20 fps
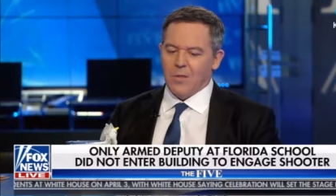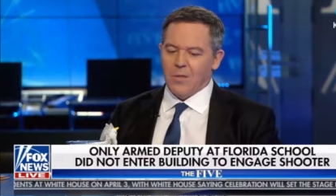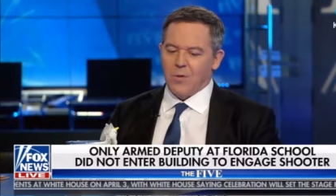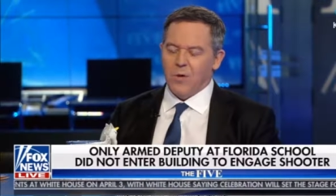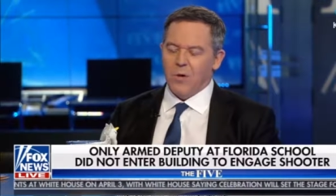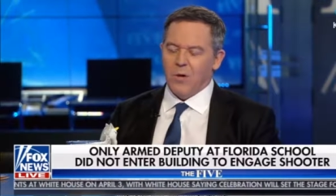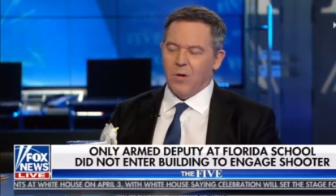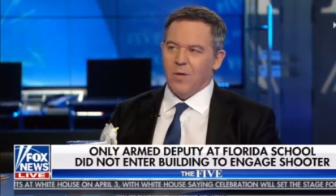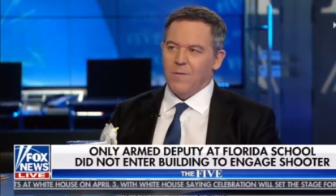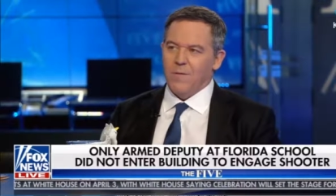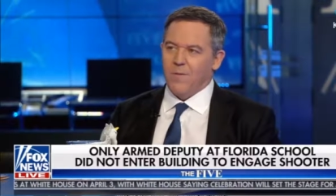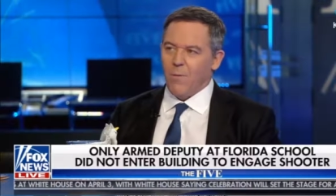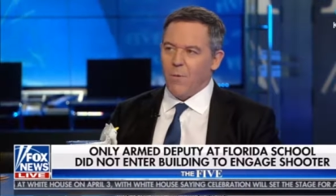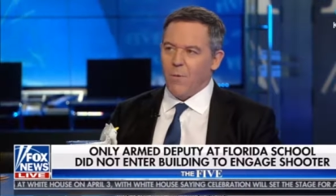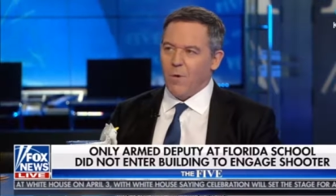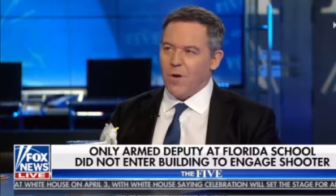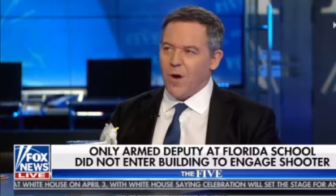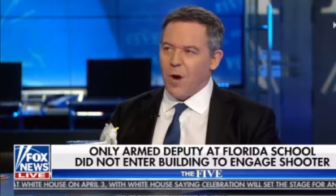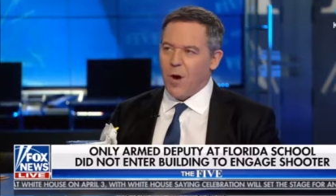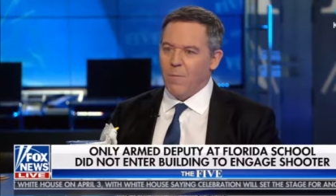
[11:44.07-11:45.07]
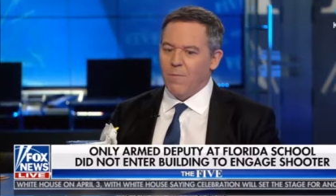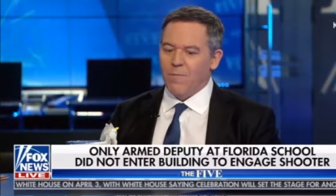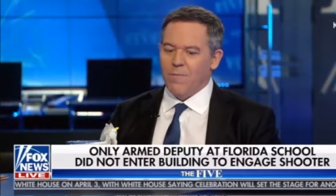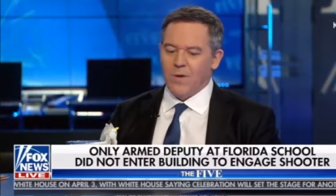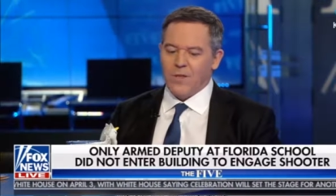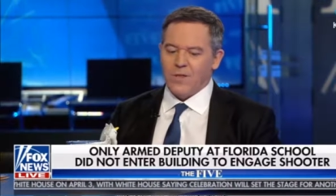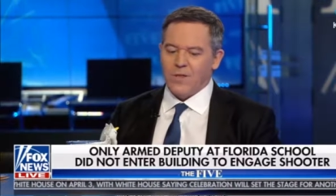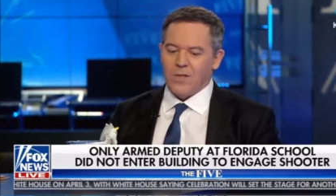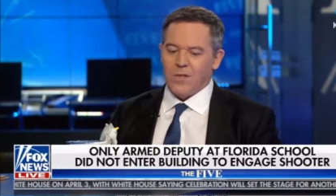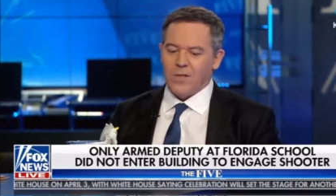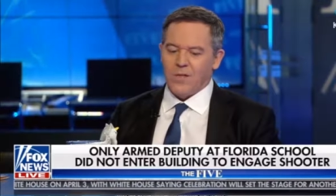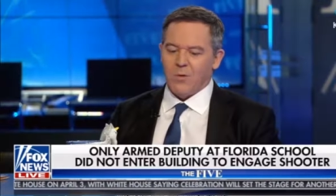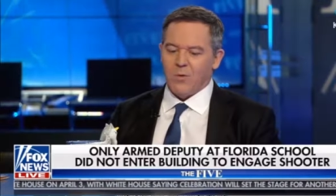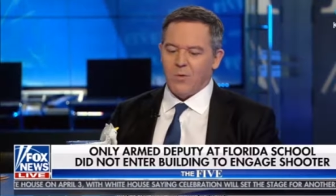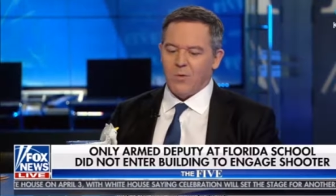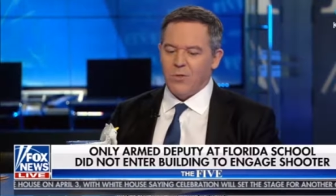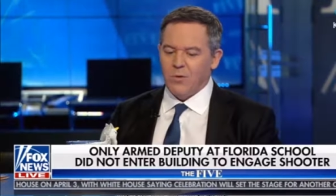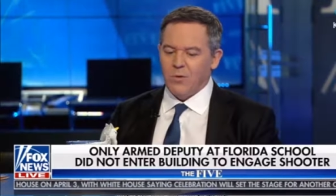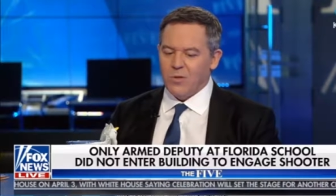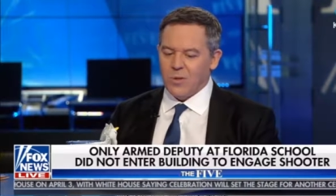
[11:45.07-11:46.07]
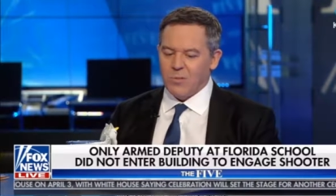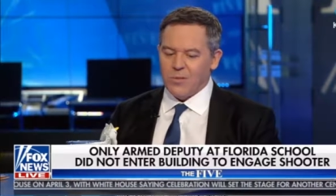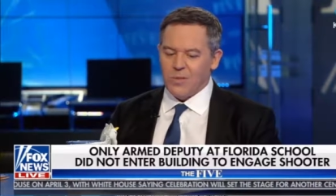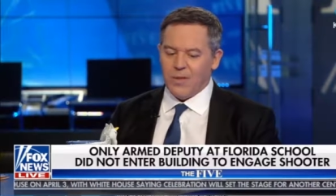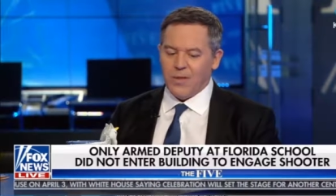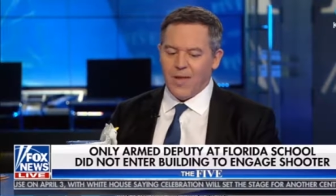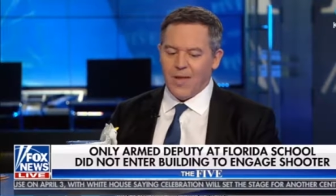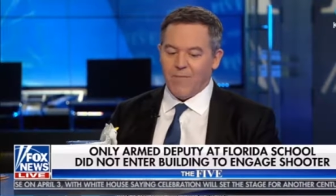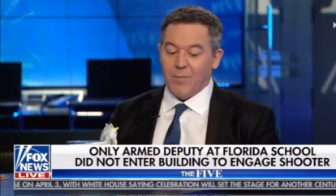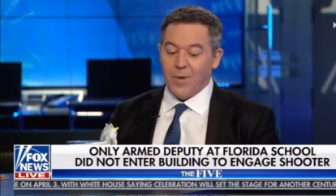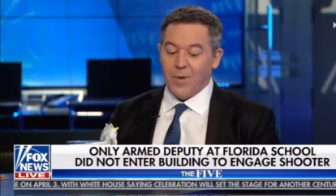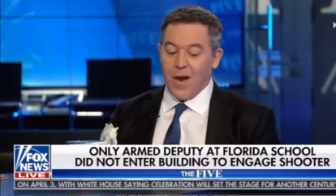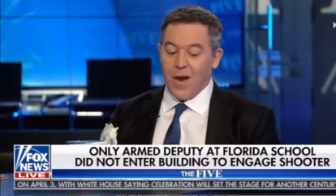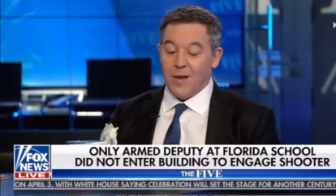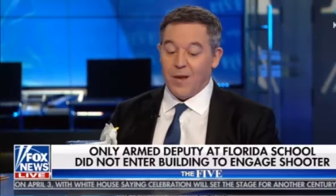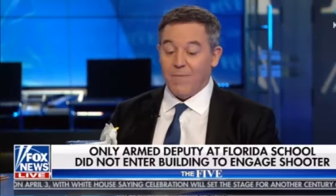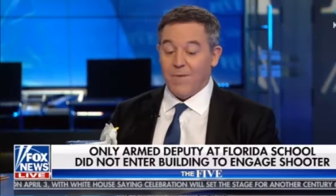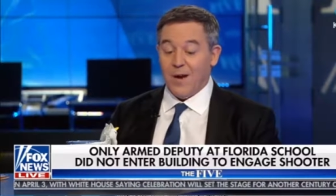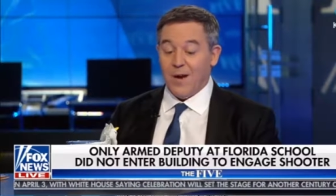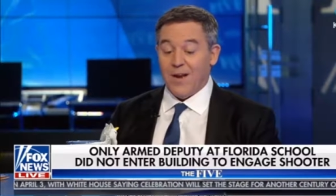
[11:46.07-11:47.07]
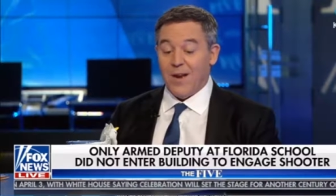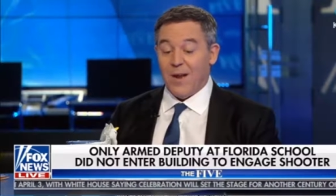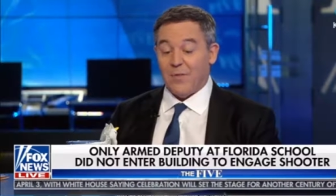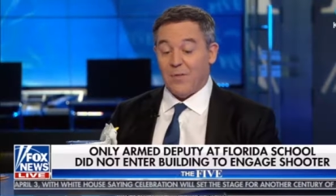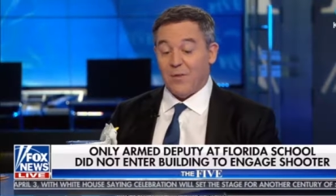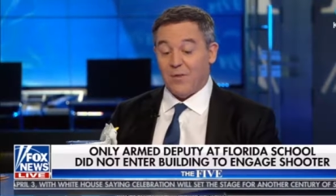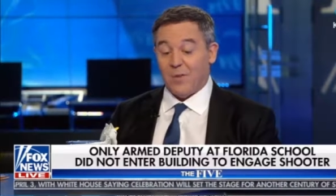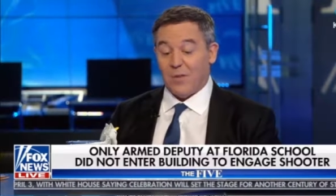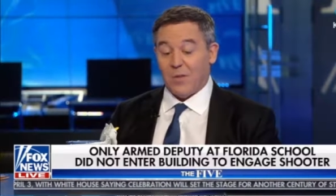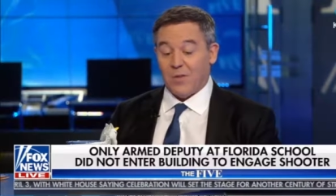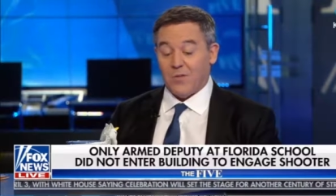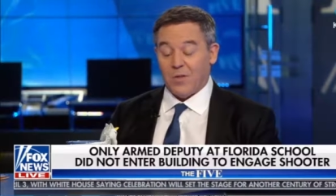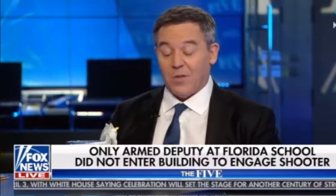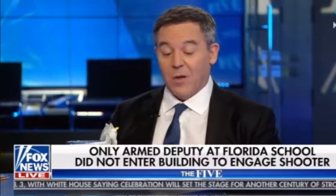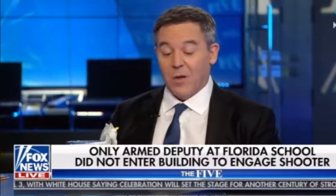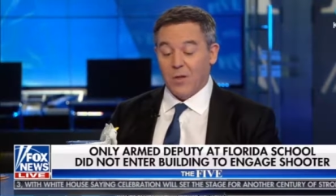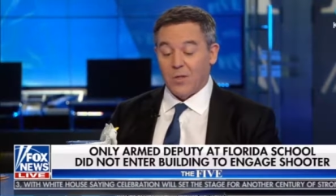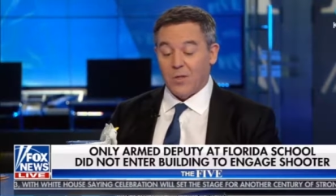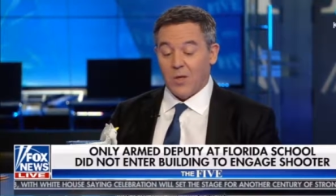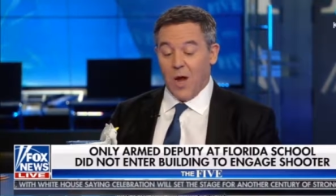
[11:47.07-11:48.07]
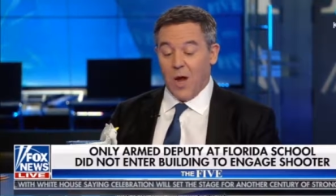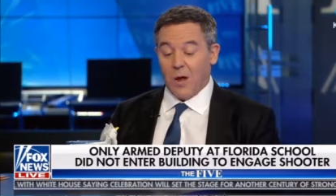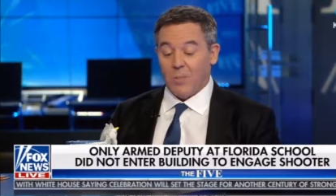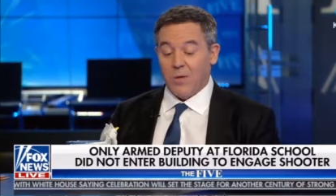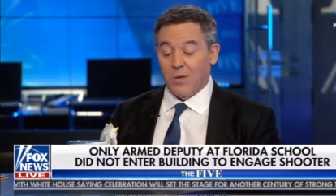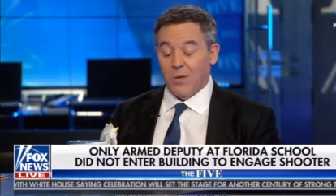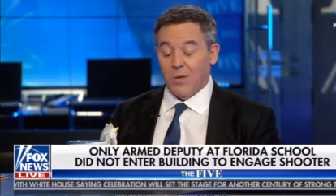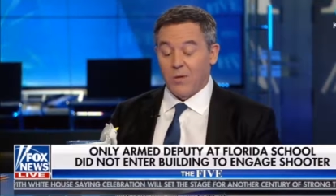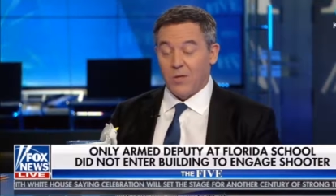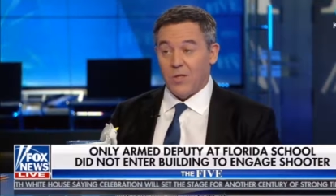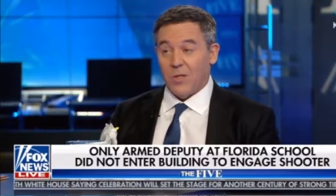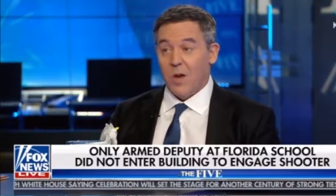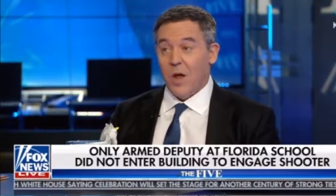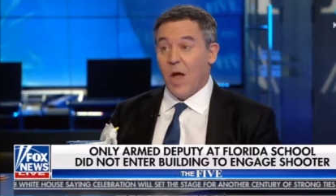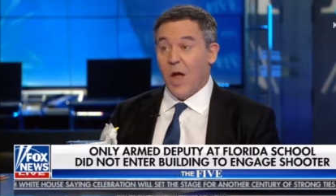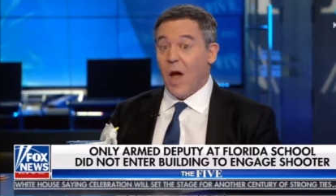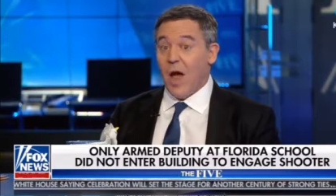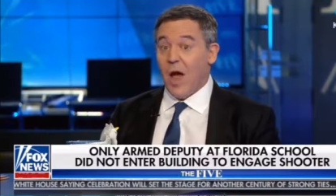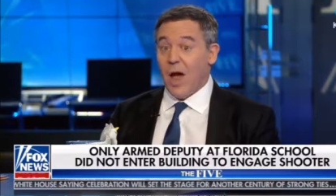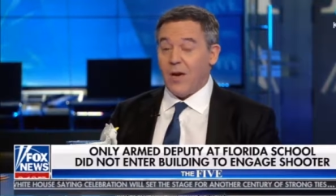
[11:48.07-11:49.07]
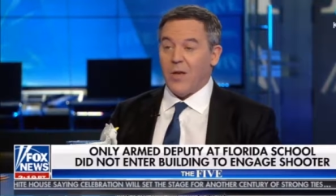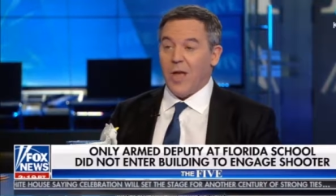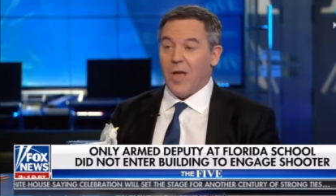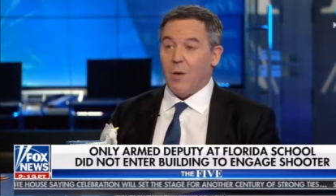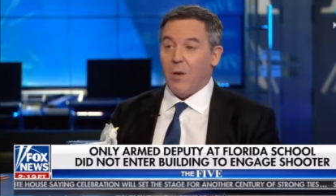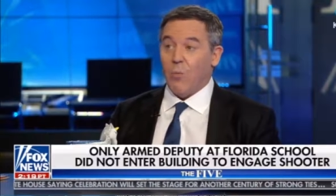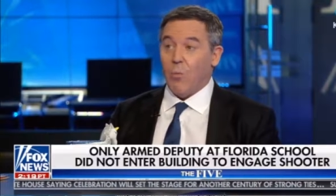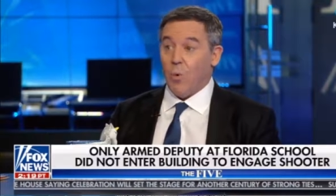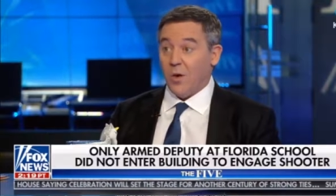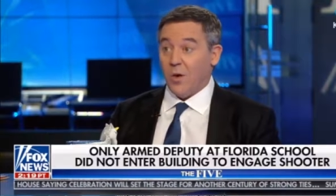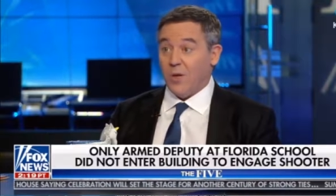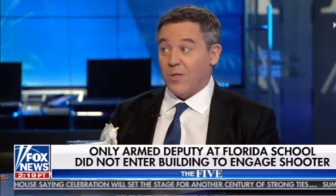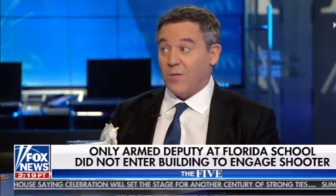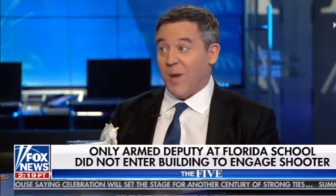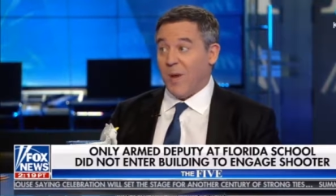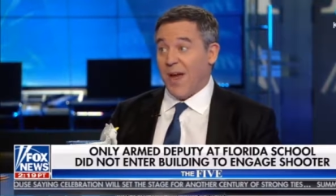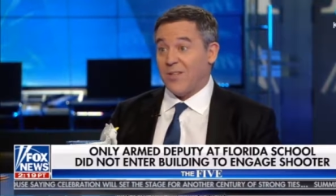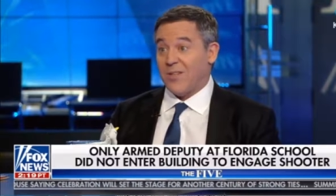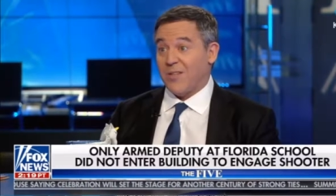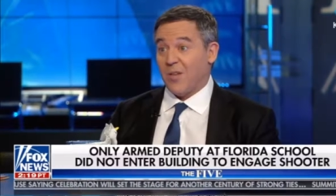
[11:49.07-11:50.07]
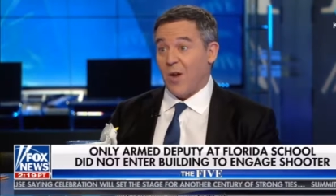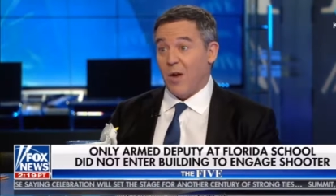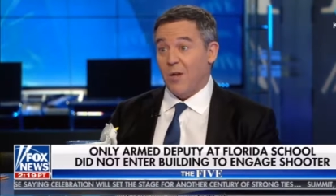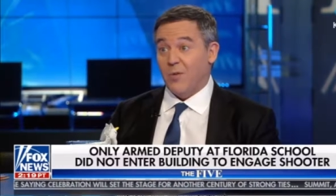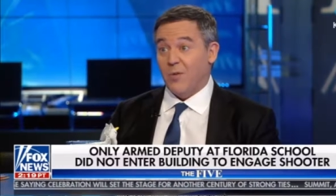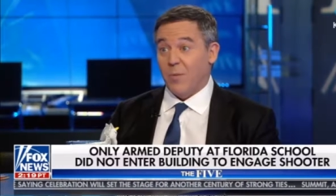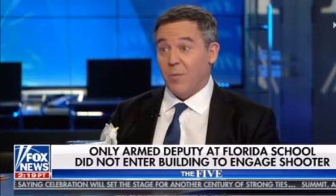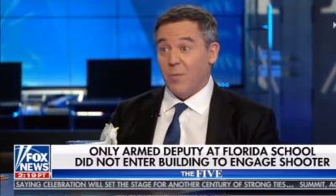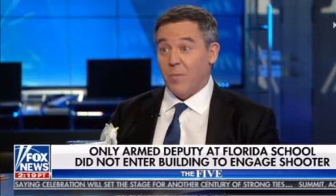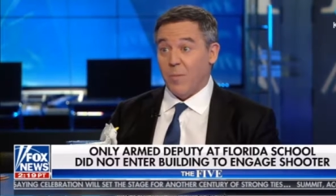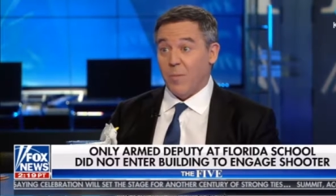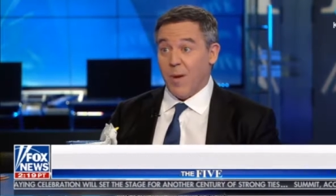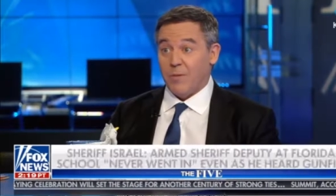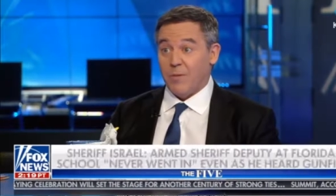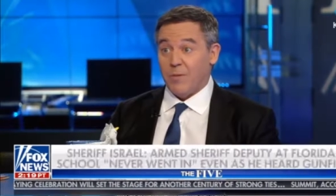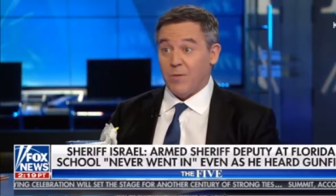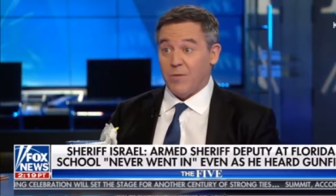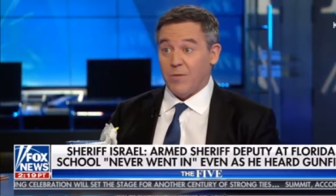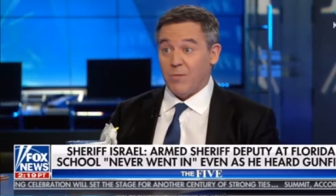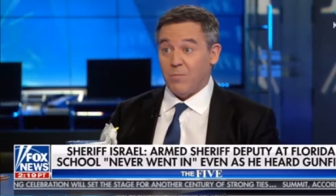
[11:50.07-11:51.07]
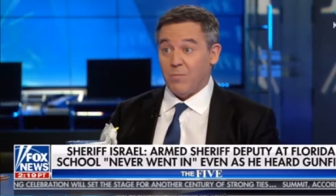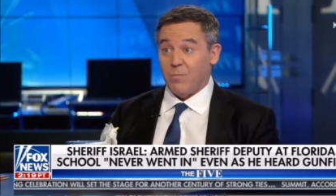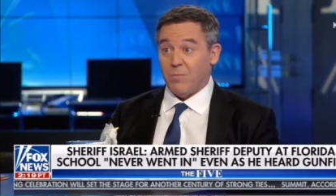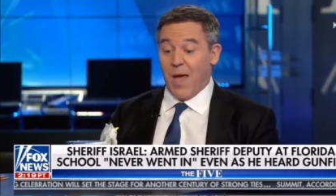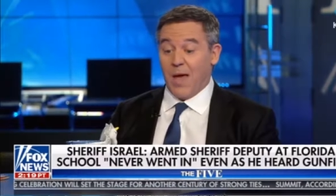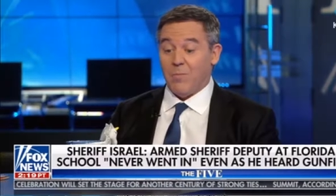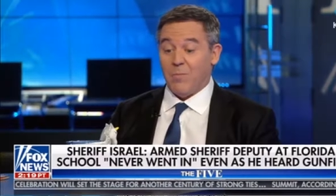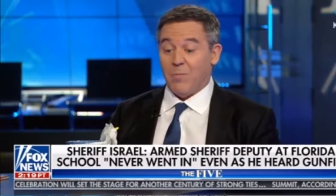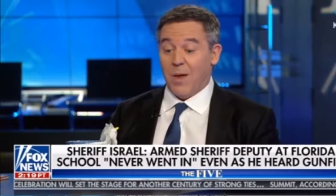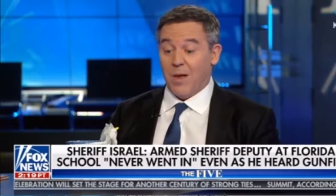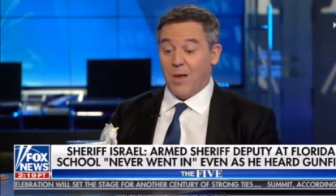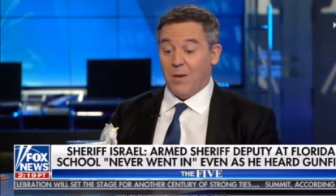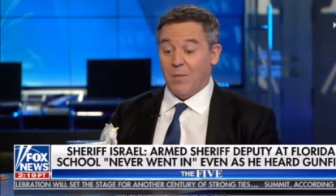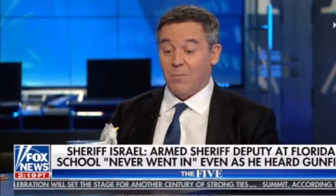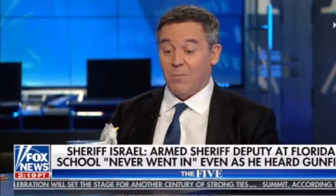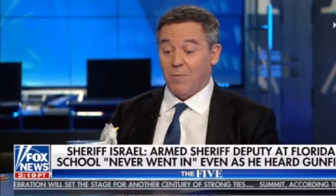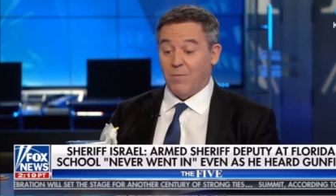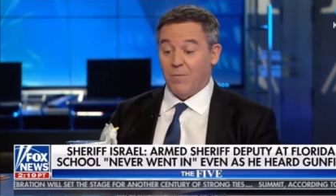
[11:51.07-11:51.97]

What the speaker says: There are nearly 40 home visits. There are two tips to the FBI. You find out that this Scott Peterson actually had warnings passed on to him about this madman